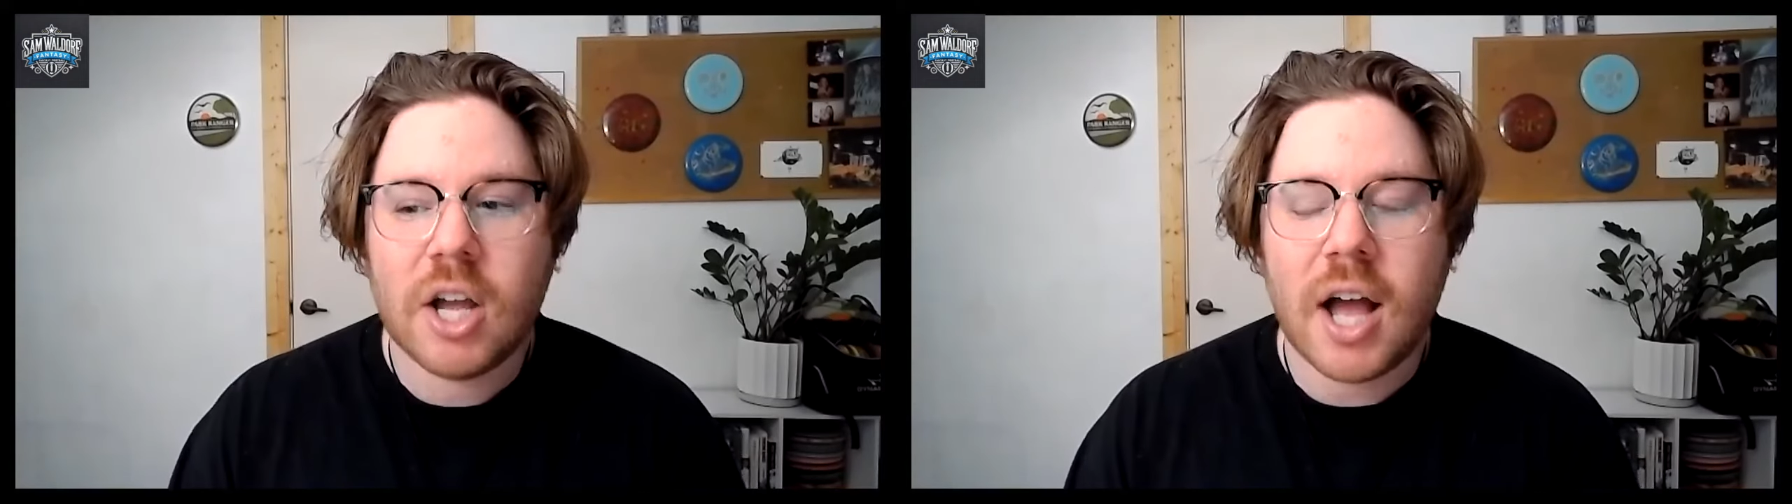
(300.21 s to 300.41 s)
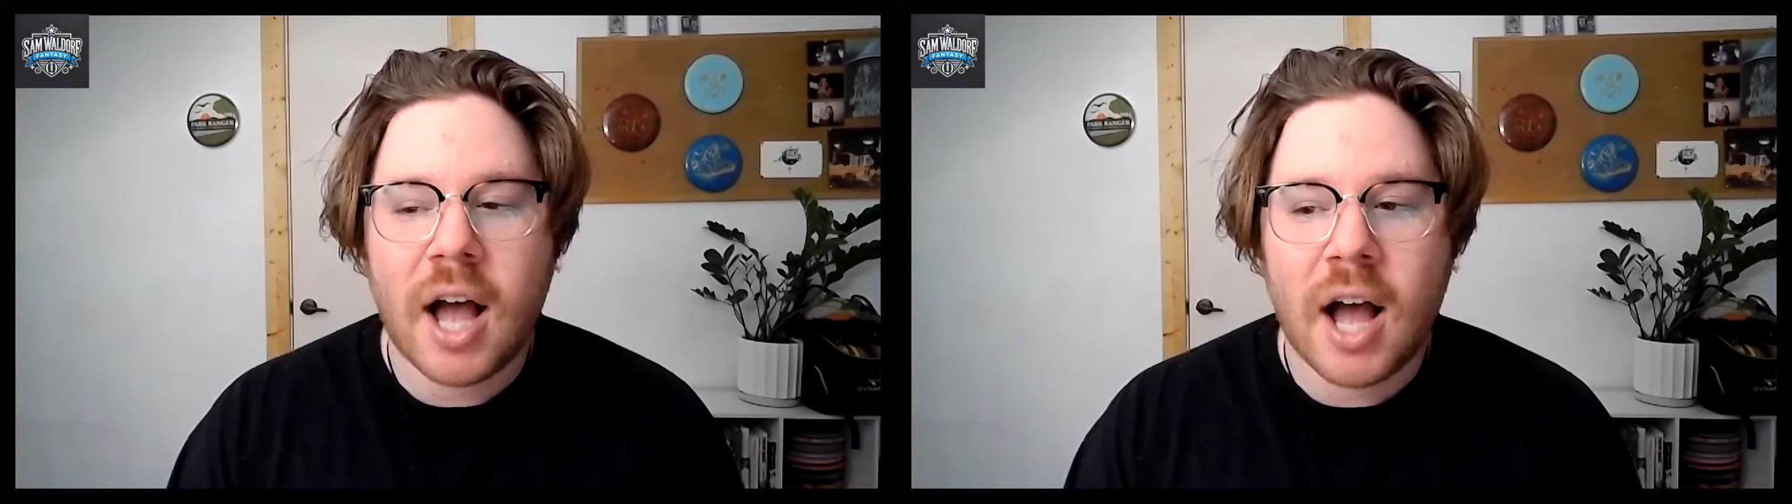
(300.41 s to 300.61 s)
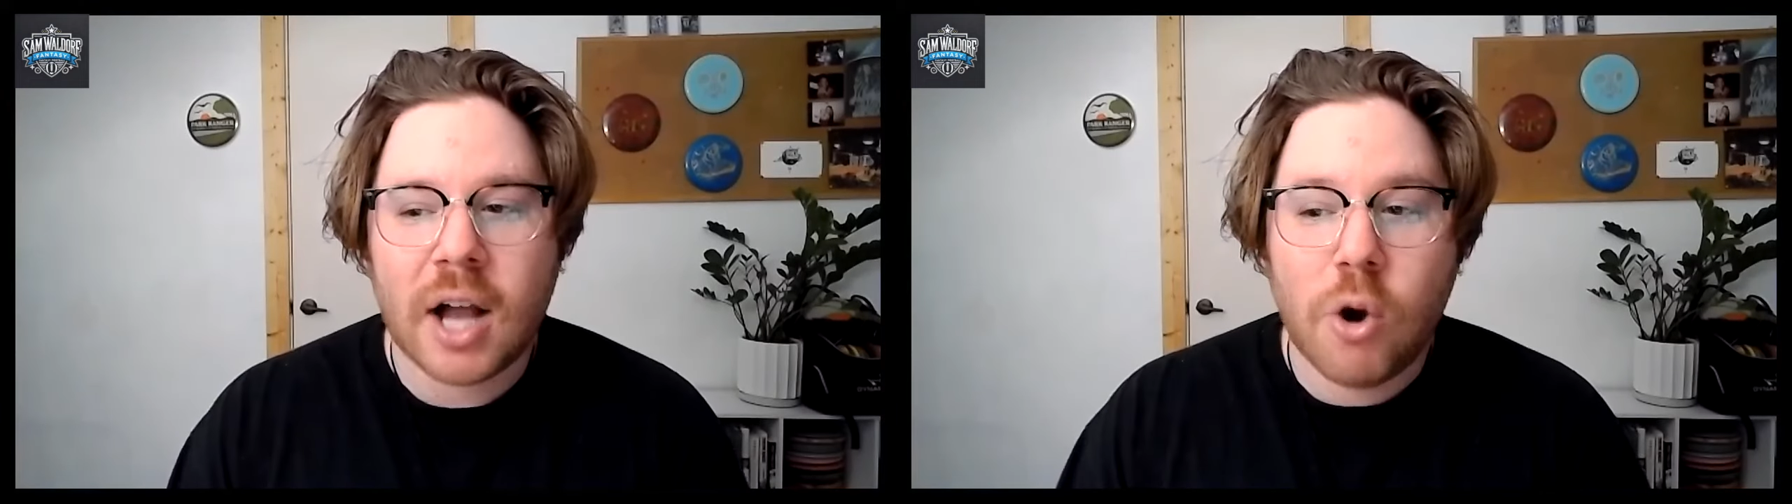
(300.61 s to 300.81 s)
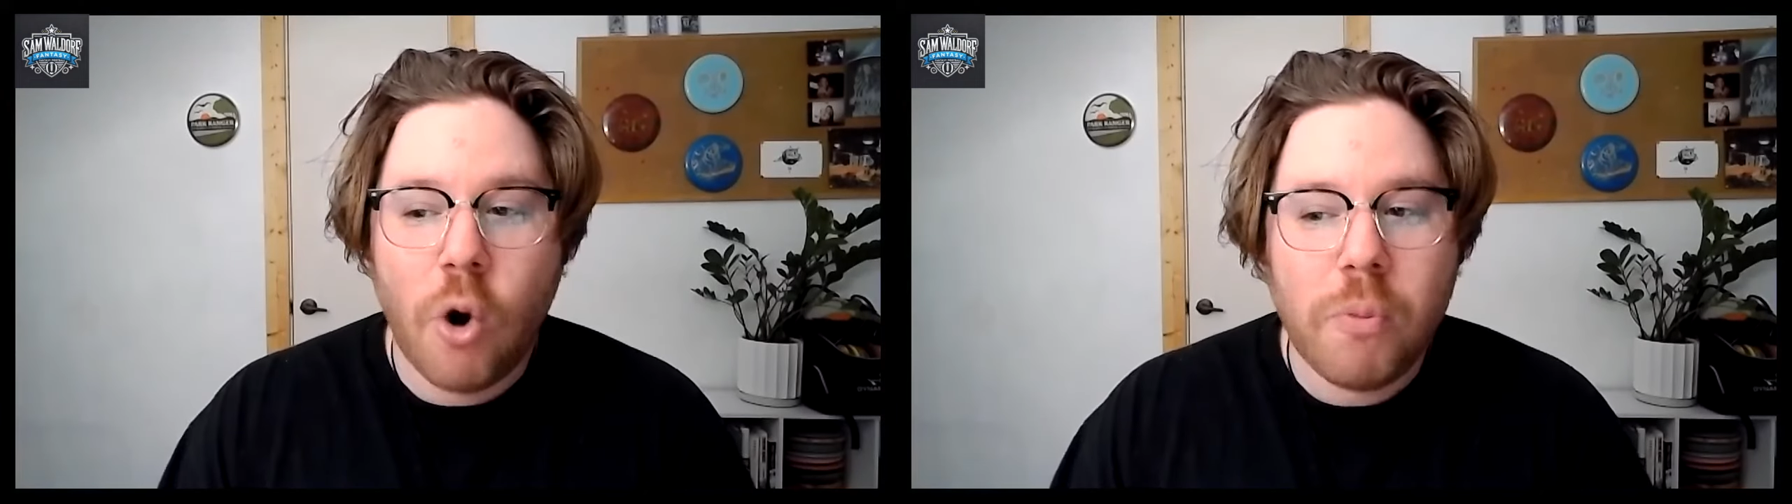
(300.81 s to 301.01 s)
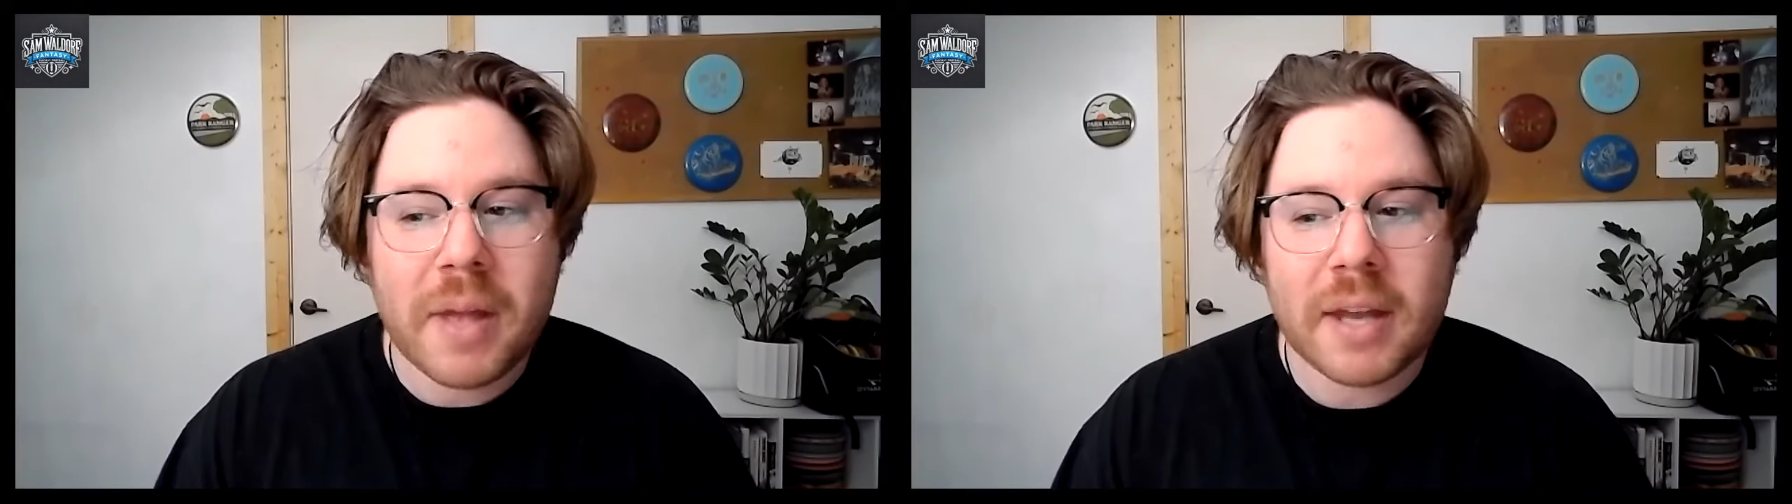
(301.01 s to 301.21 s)

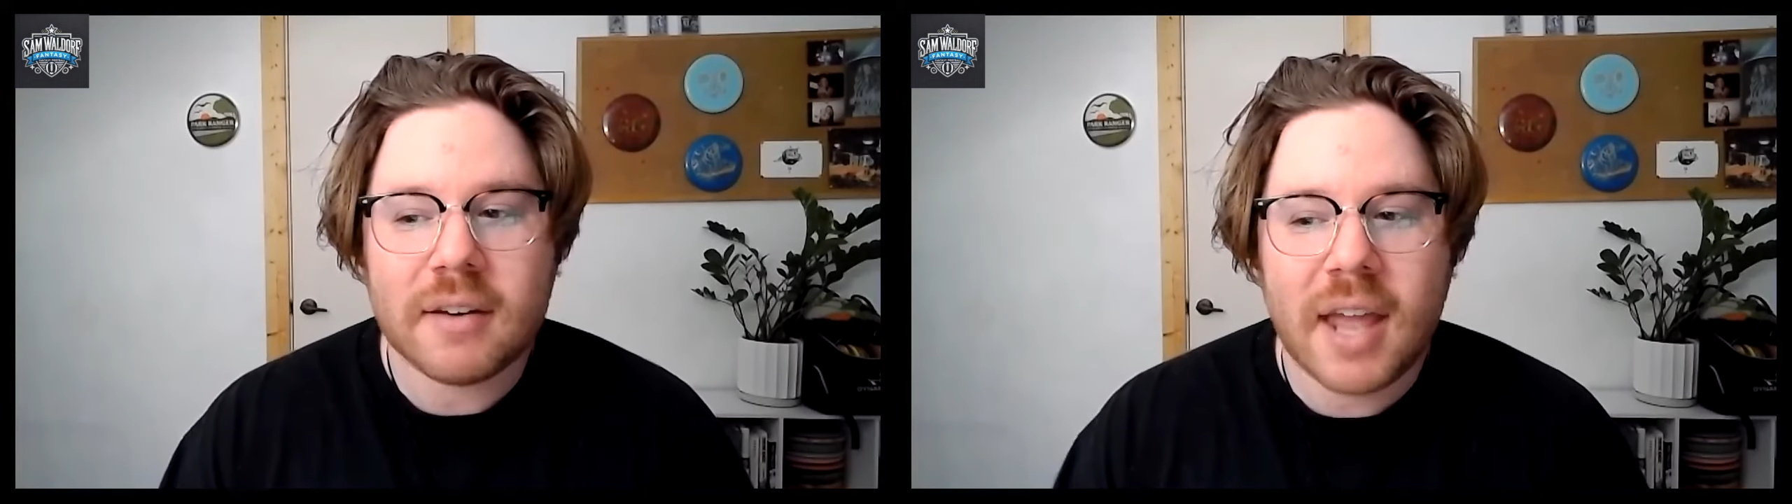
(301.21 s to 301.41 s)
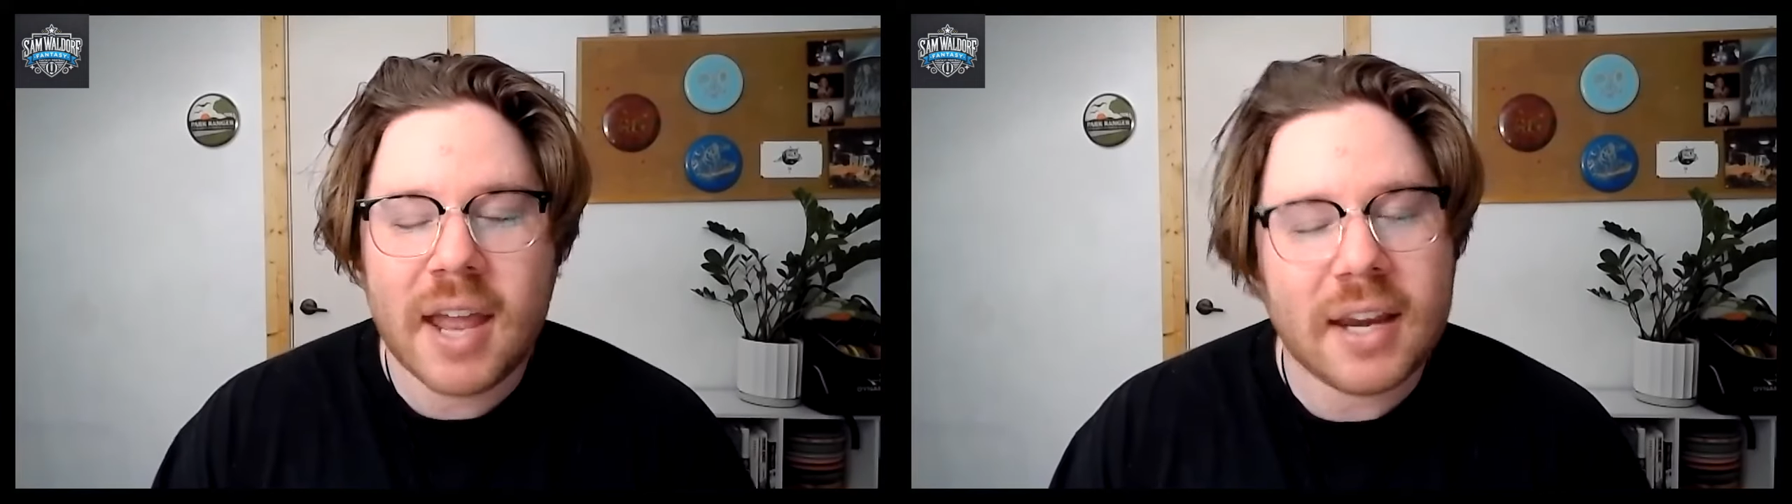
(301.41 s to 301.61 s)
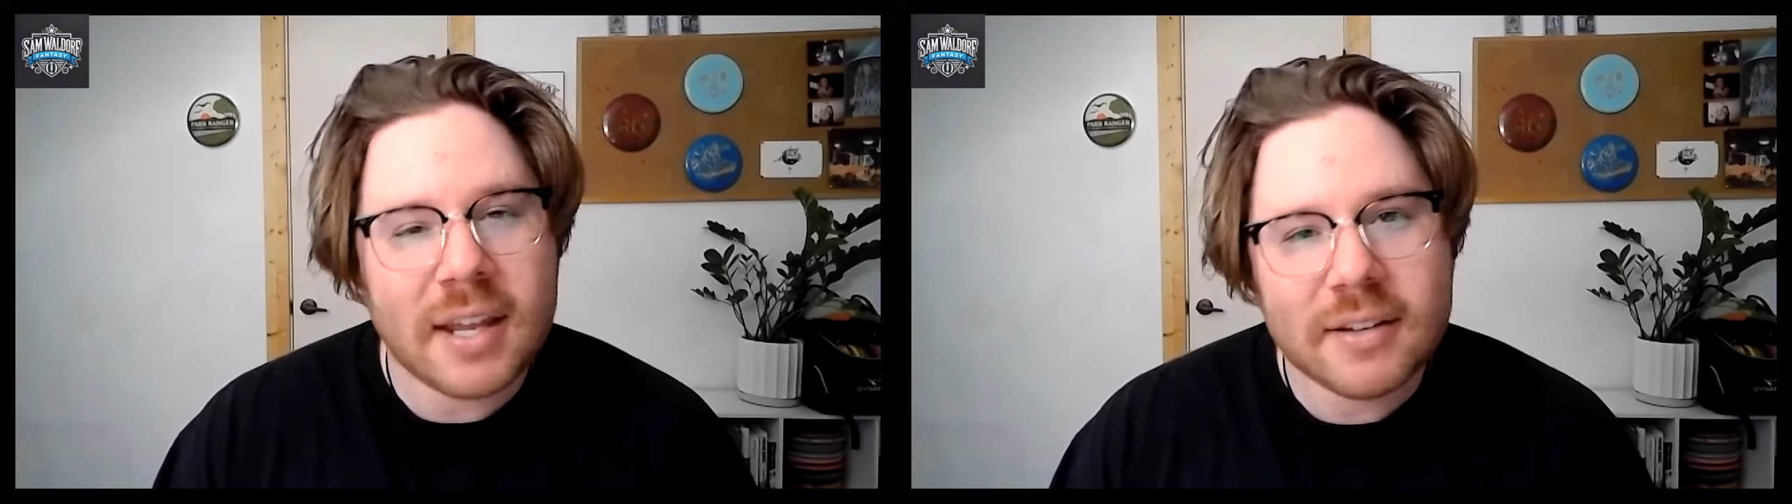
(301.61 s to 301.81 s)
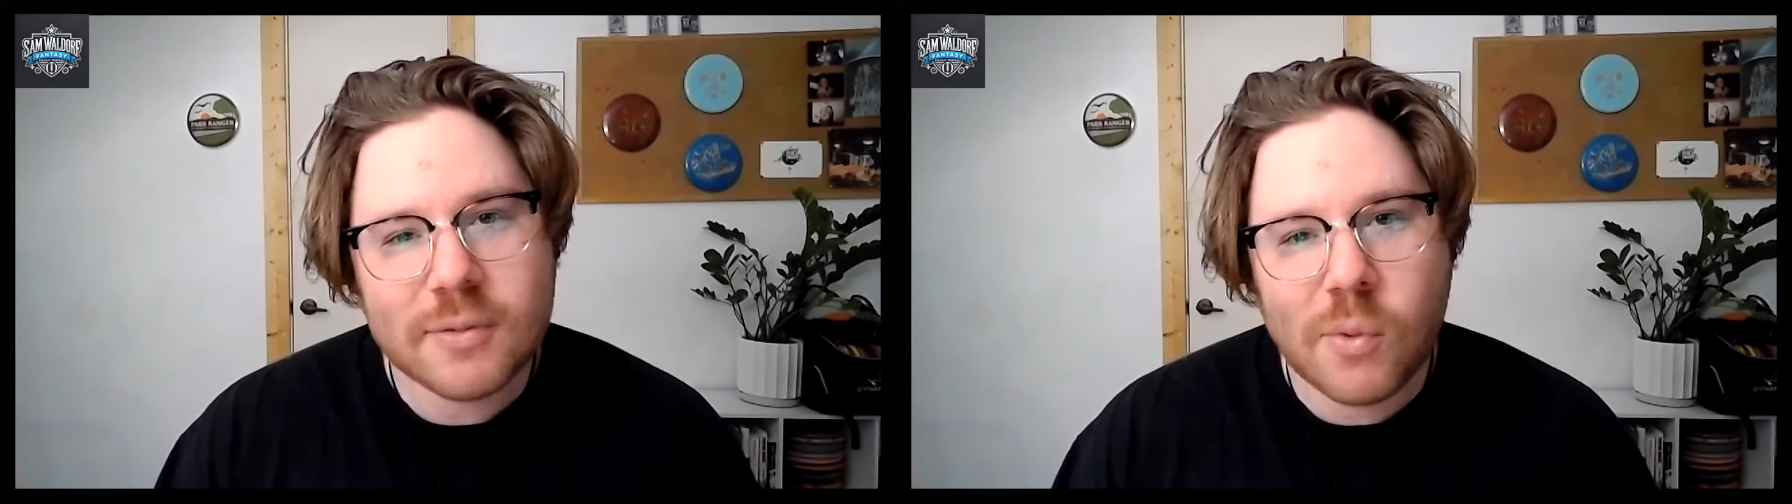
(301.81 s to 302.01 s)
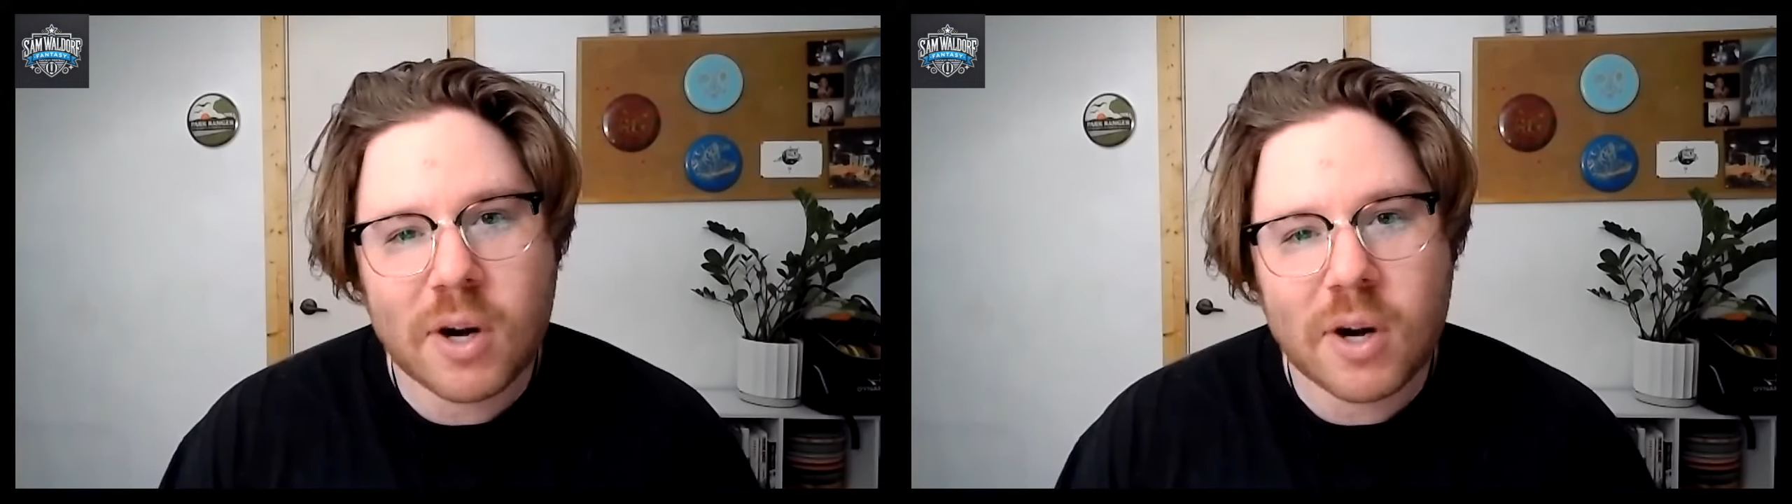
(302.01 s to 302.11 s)
Coleman, Andy, what